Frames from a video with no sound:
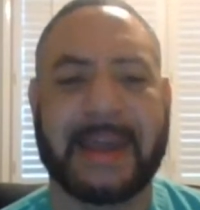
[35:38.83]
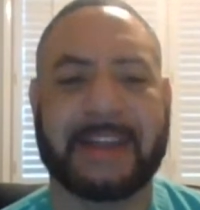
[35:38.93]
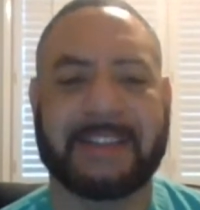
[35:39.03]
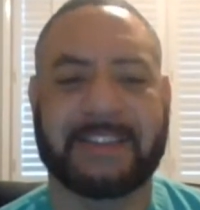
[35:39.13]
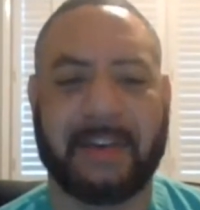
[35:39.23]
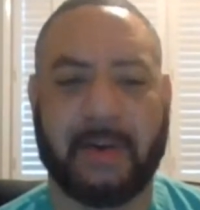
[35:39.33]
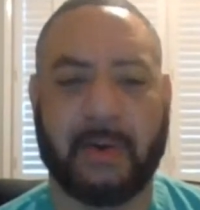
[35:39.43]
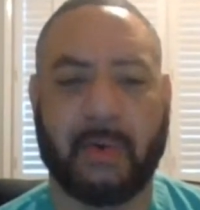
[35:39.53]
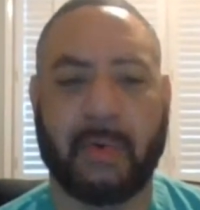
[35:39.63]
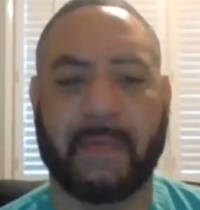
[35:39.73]
And
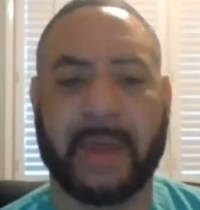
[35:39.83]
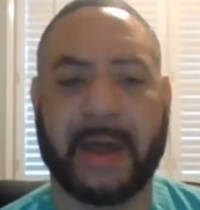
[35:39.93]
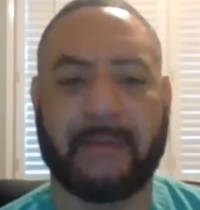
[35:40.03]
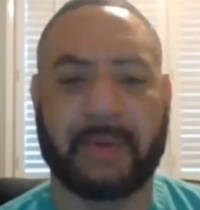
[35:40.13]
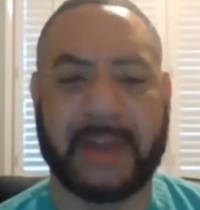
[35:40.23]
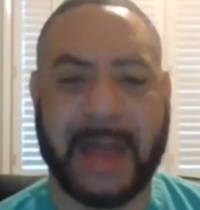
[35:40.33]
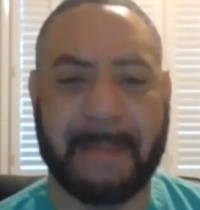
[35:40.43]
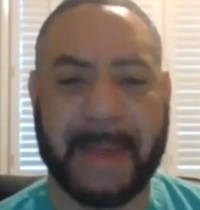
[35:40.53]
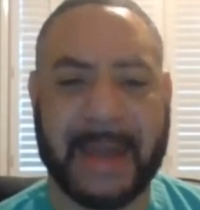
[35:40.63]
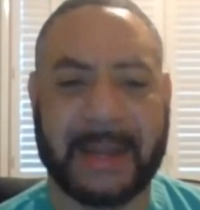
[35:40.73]
so for
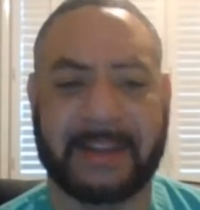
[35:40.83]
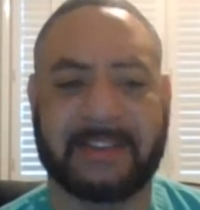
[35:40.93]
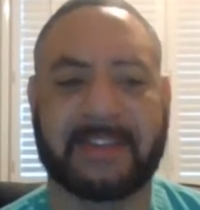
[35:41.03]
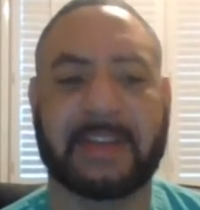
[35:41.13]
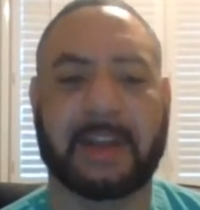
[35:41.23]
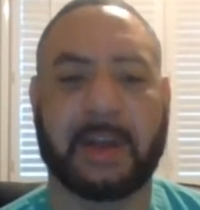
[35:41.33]
diabetics,